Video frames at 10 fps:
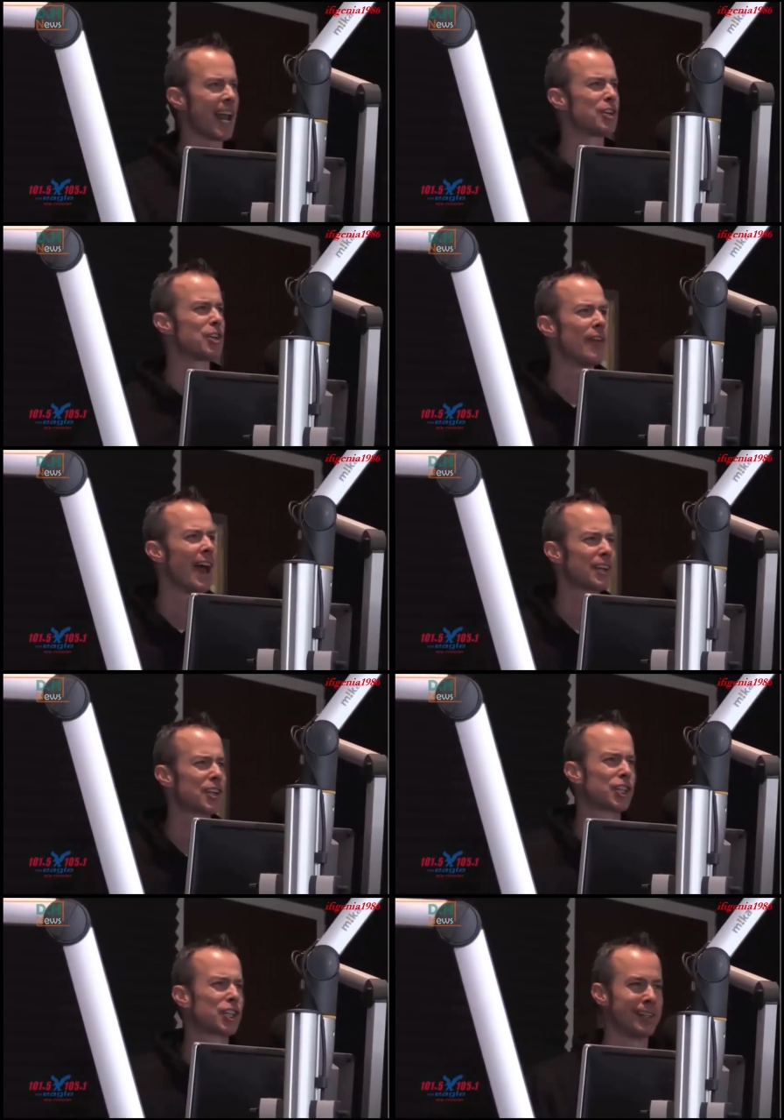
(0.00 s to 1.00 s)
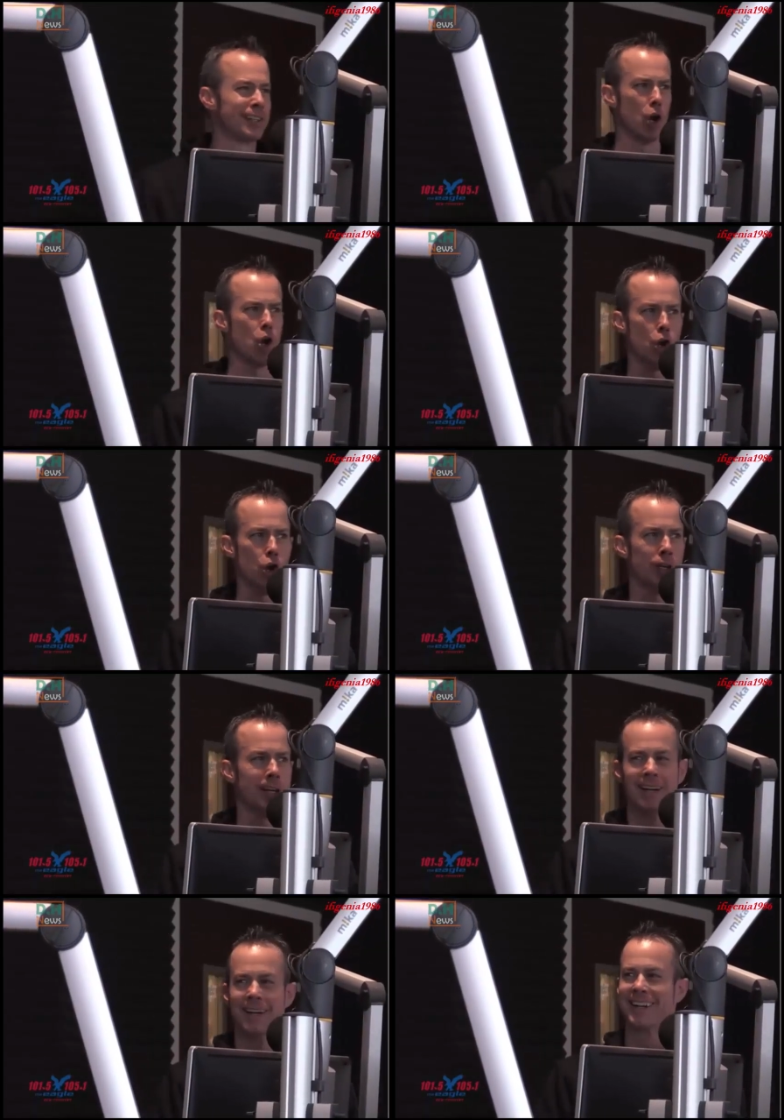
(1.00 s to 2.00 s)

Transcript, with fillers: can't do that. I'm hip hop.